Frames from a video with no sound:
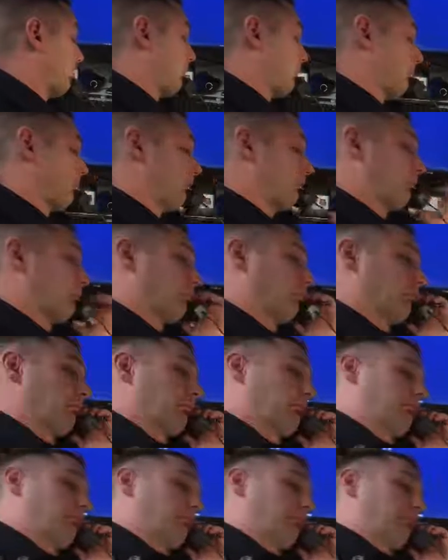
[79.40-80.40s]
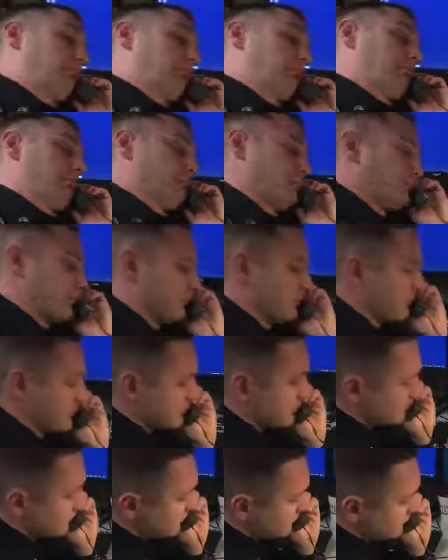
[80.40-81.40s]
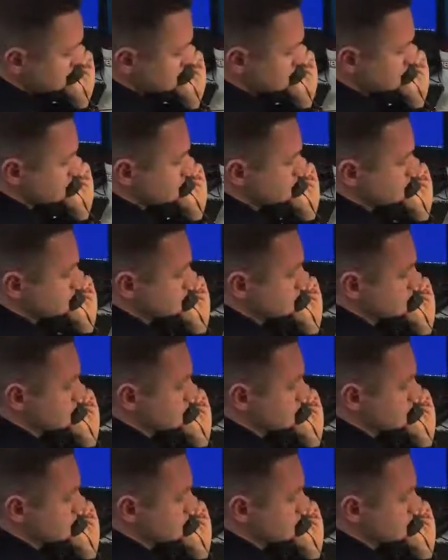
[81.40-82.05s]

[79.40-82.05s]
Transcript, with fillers: that department, sir, they will do uh, what's required to do.